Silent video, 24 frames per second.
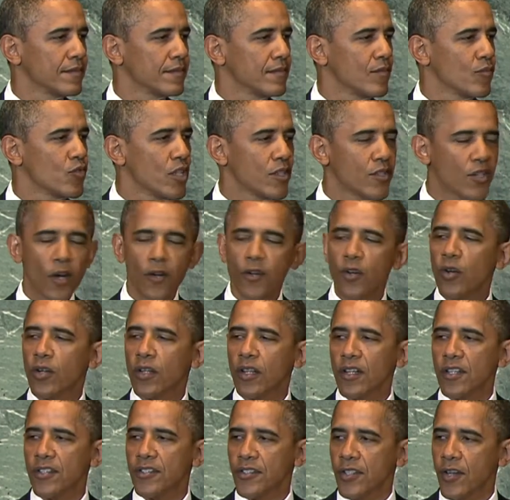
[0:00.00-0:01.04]
Since our
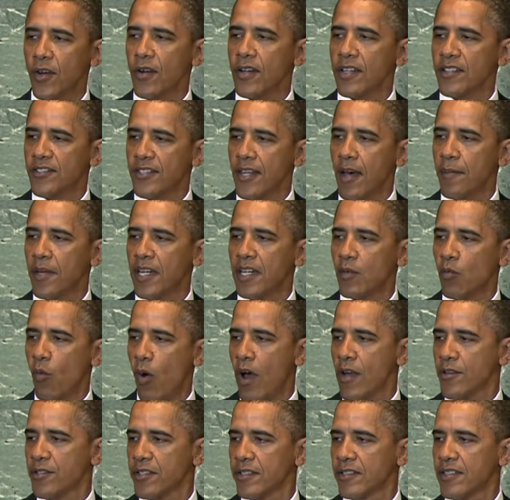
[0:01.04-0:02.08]
Nuclear Security Summit in
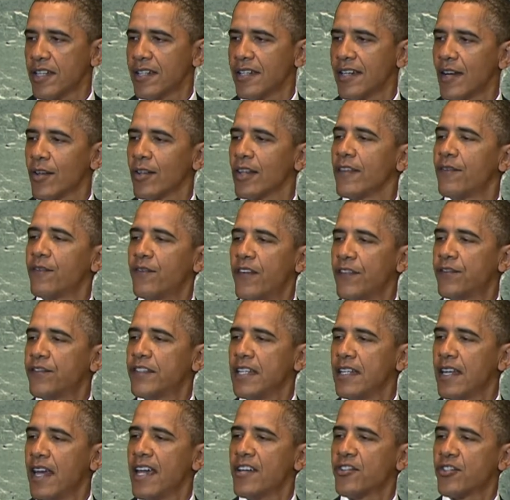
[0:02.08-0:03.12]
Washington, nearly
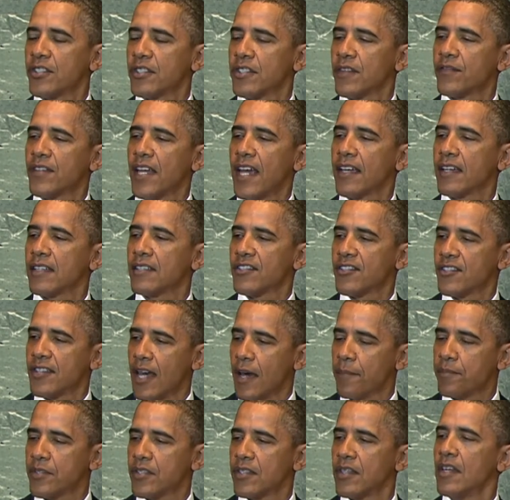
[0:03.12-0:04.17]
50 nations have taken
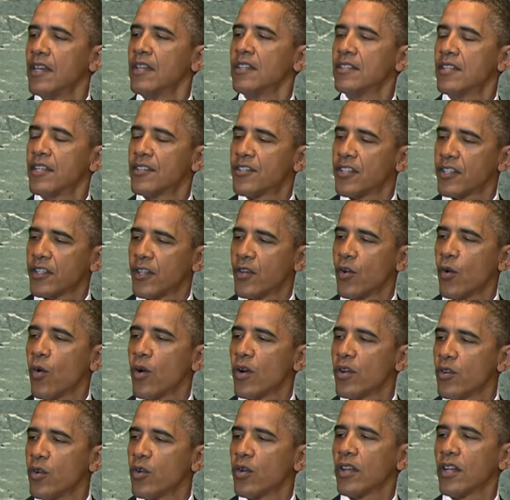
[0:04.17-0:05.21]
steps to secure
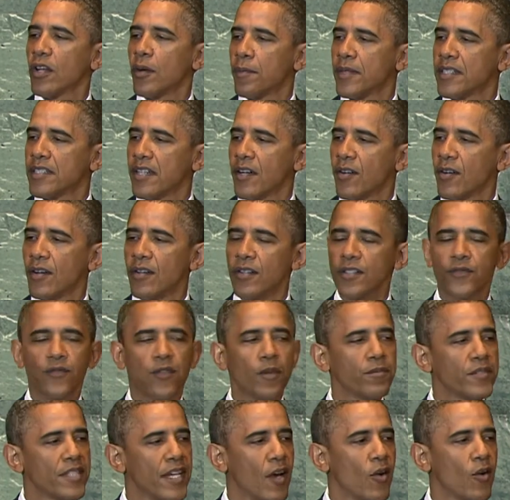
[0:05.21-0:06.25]
nuclear materials
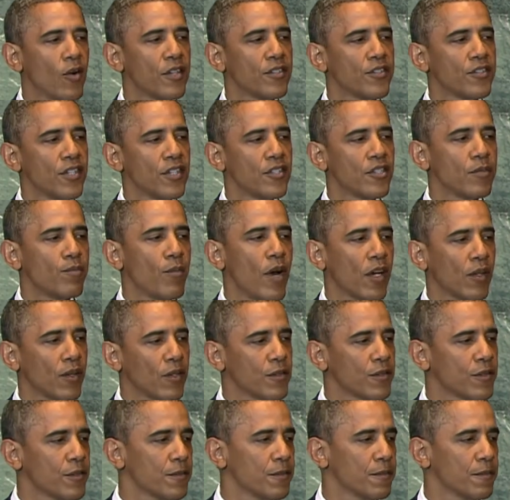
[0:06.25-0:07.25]
from terrorists and smugglers.